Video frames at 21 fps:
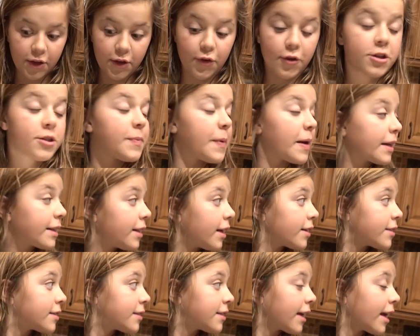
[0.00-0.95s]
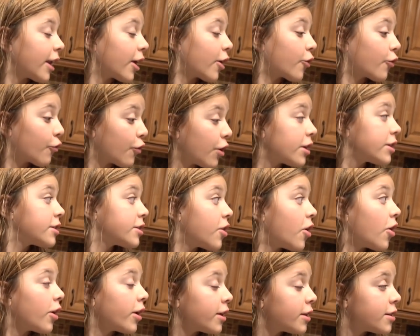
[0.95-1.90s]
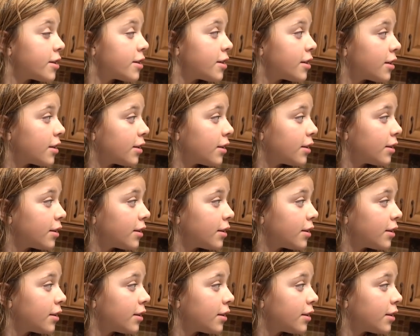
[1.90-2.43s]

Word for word: You expect us to get a crust on it?